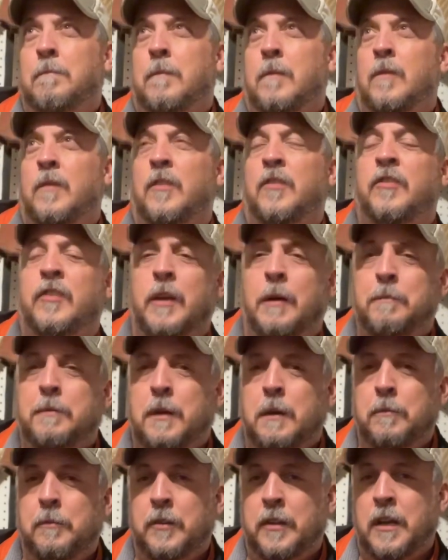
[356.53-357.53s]

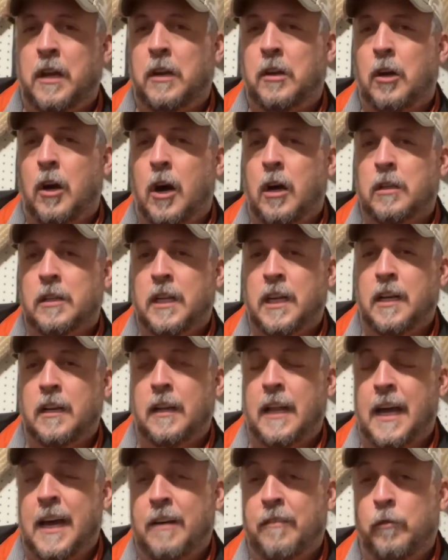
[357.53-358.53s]
symptoms in a dog
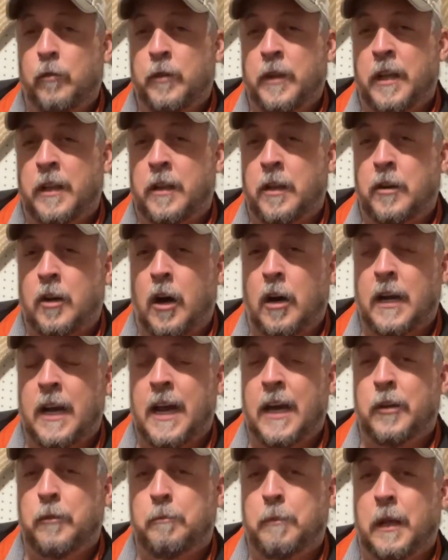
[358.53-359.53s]
that the dog
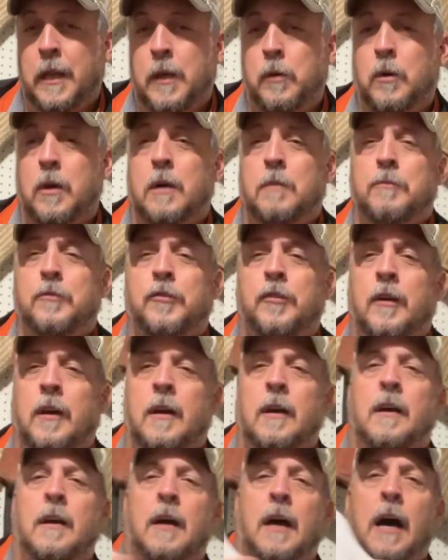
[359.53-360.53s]
has belly worms,
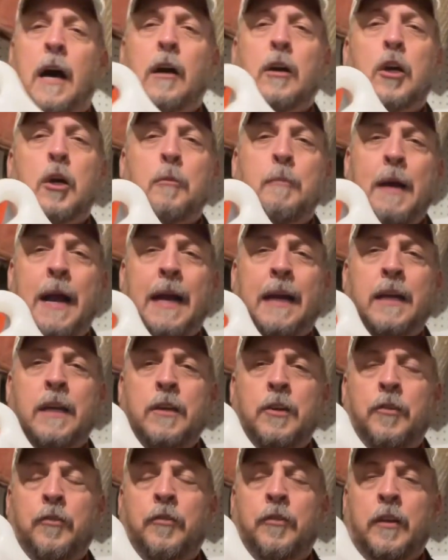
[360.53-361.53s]
I'll go back and
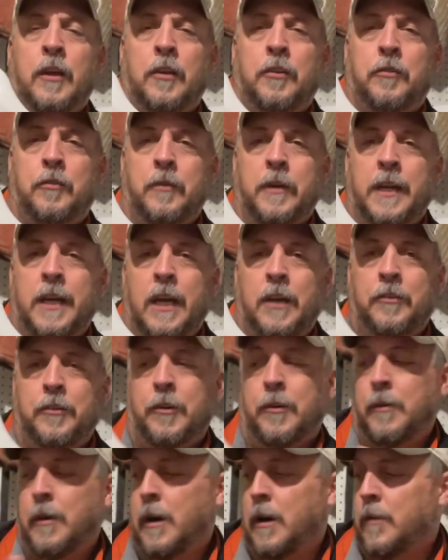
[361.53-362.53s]
use this 3 days in
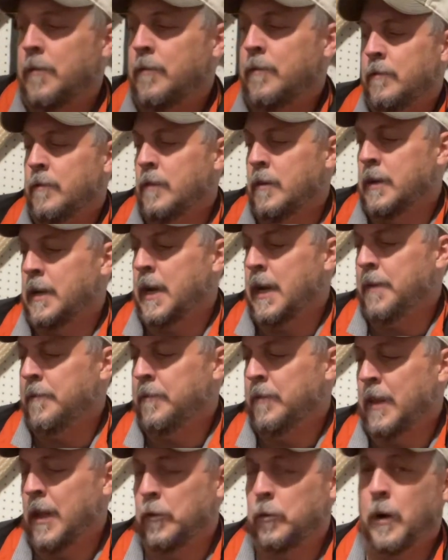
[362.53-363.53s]
a row. Okay,
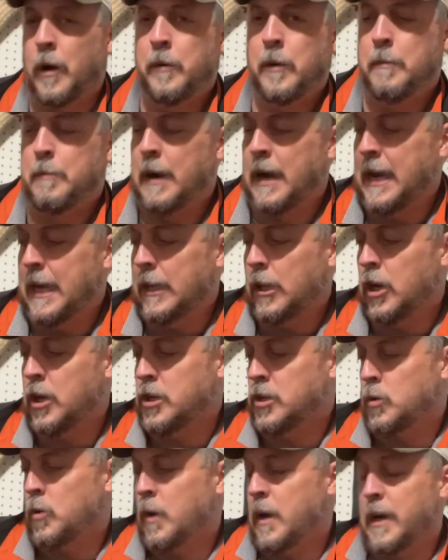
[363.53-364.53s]
that's why we buy a
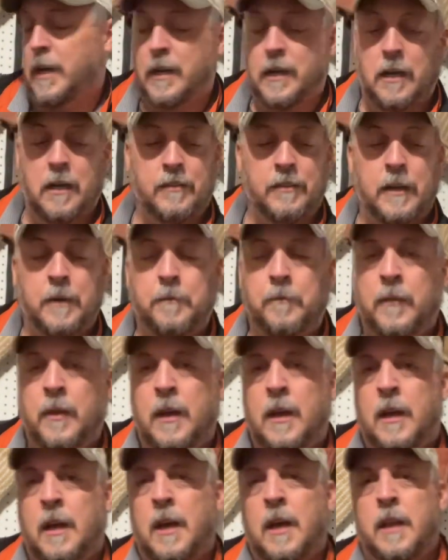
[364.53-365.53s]
large quantity of it.
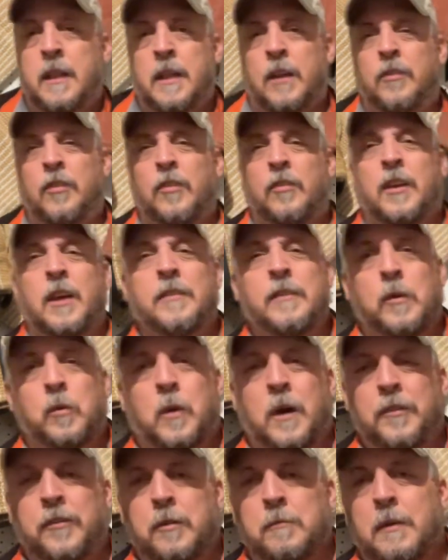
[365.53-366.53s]
This is given
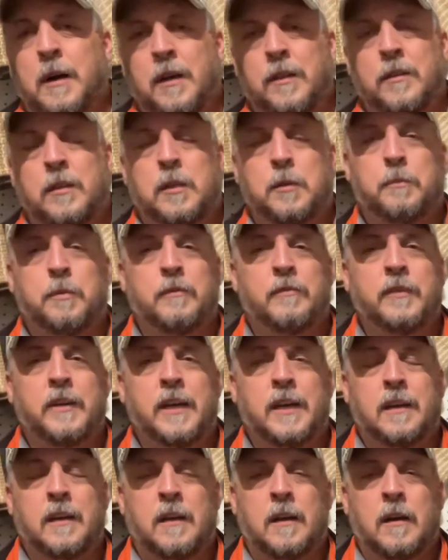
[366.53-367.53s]
once a month to
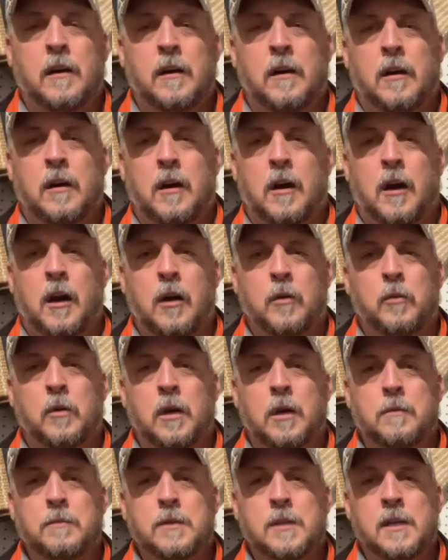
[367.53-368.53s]
prevent
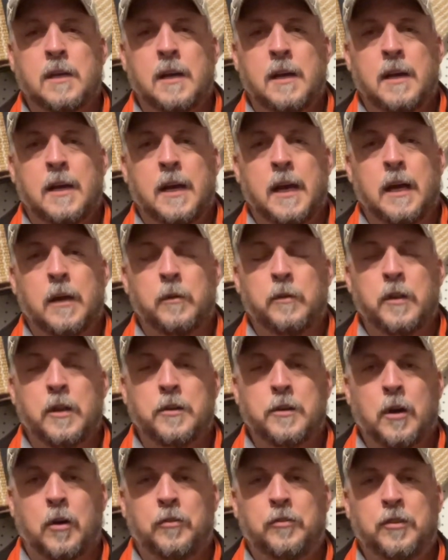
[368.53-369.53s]
heartworms, and the
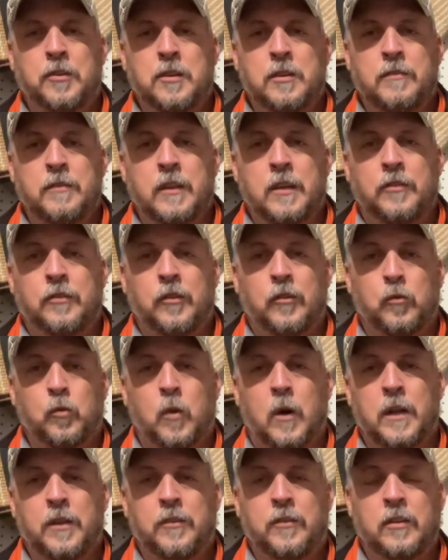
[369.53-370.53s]
dosage of this is
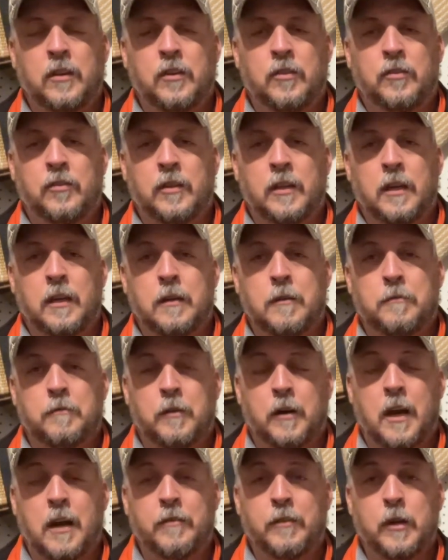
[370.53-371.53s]
1 cc
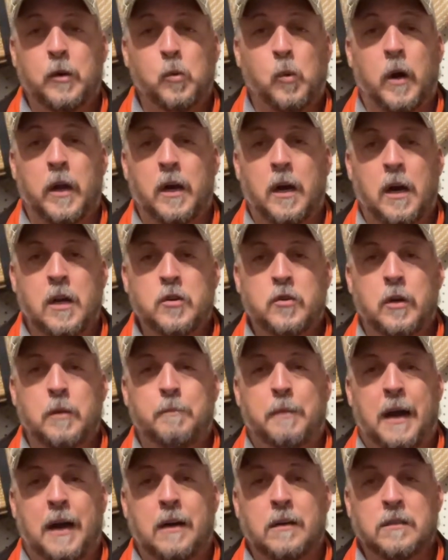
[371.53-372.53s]
for every 100
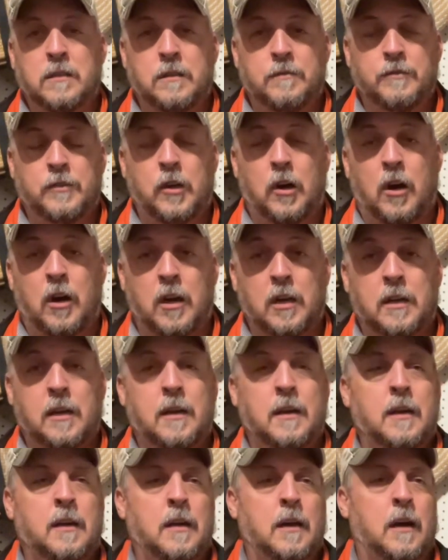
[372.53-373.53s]
pounds of dog.
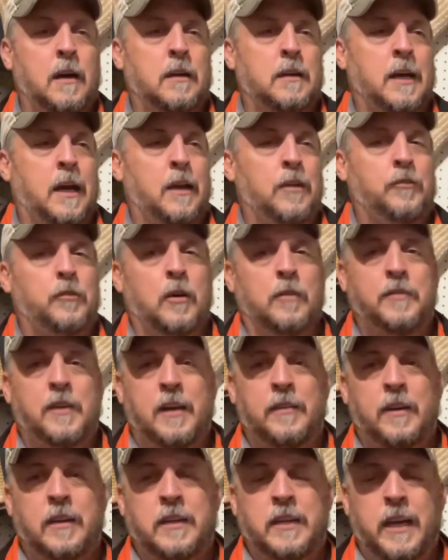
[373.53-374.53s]
Okay, so if you
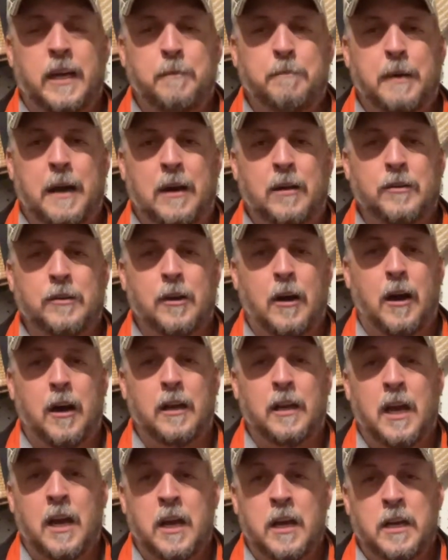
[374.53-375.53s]
have a 10-pound
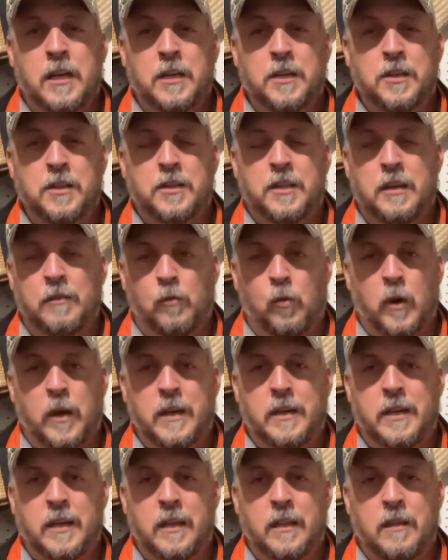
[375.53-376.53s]
dog, you just give
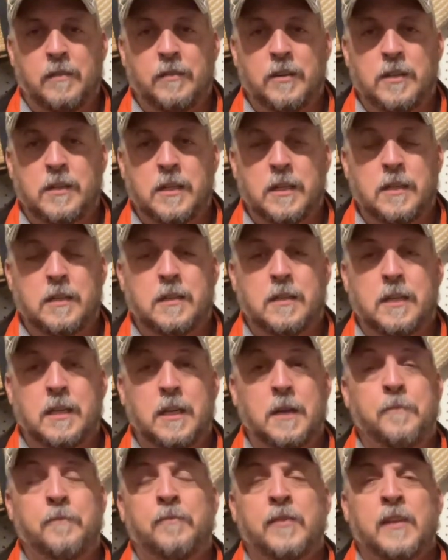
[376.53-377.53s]
1/10 of a
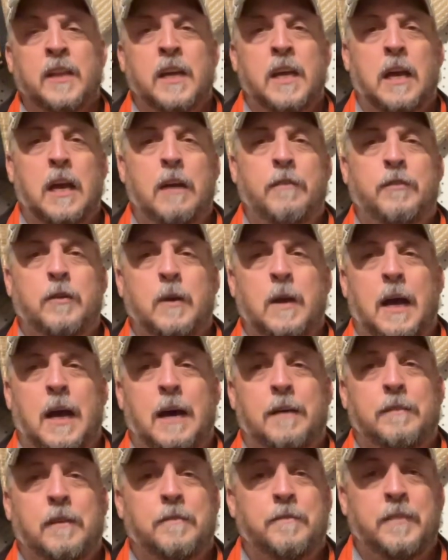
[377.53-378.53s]
cc. If you
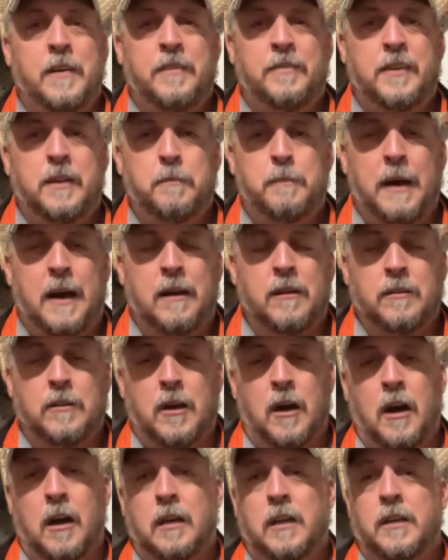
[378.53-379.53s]
have a 50-pound
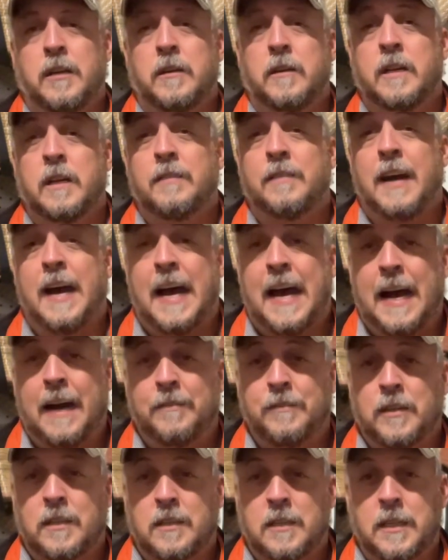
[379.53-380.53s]
dog, you give a
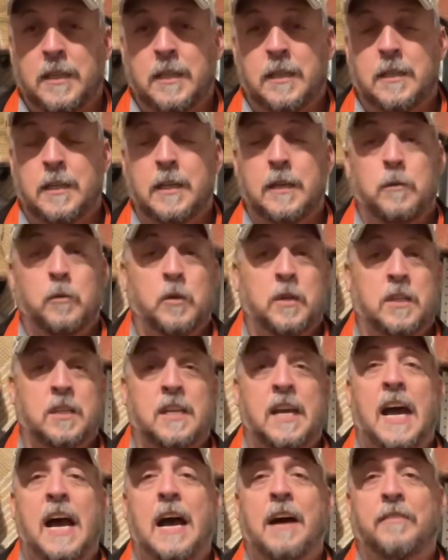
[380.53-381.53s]
half a cc, which is
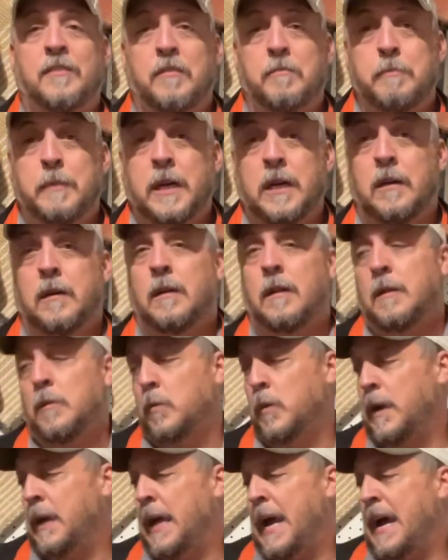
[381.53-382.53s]
a half of mil,
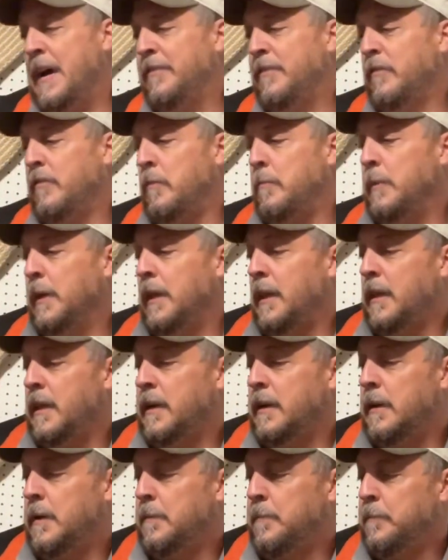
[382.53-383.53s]
1/2 of a
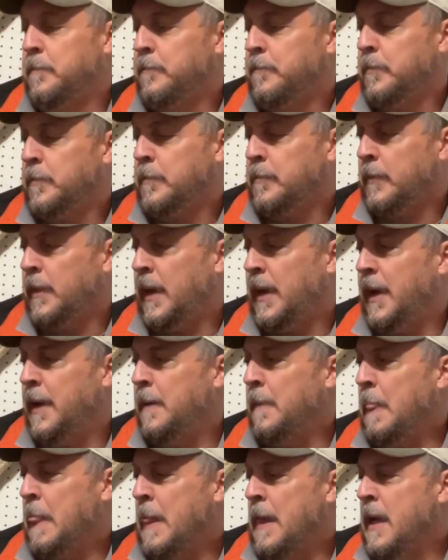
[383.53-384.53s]
milliliter. Okay,
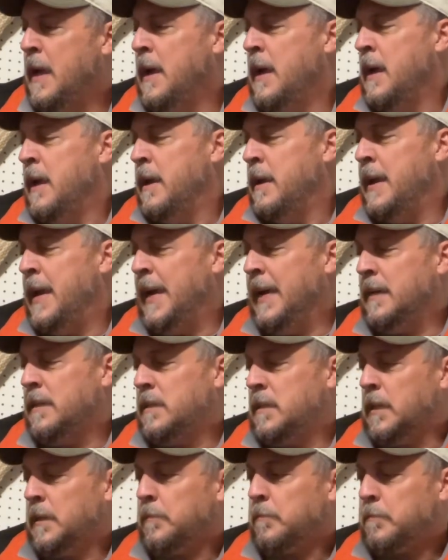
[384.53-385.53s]

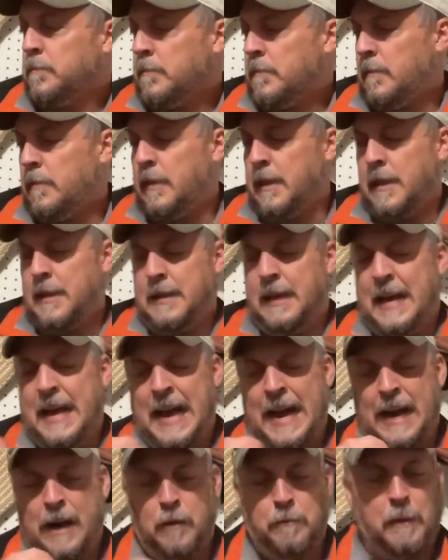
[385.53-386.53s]
next,
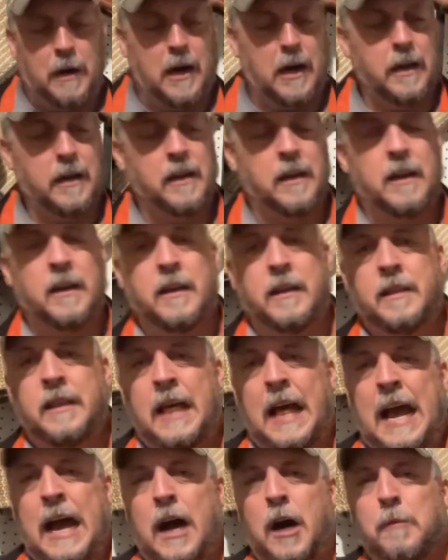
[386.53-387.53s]
Albon.
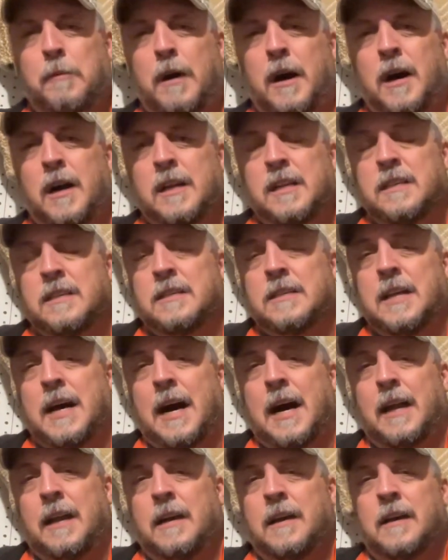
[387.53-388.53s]
Albon is
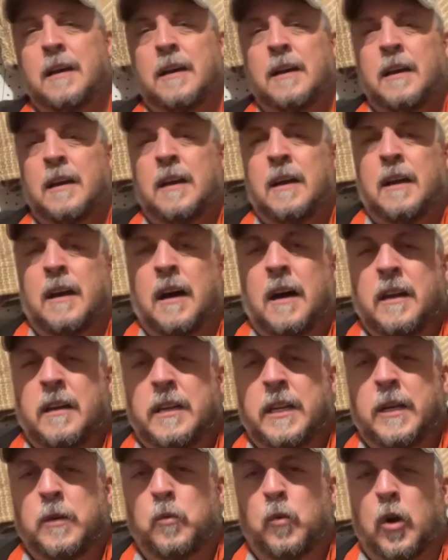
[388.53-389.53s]
not a
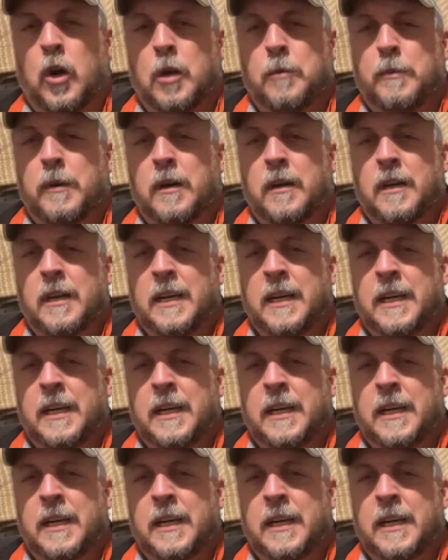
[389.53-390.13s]
dewormer.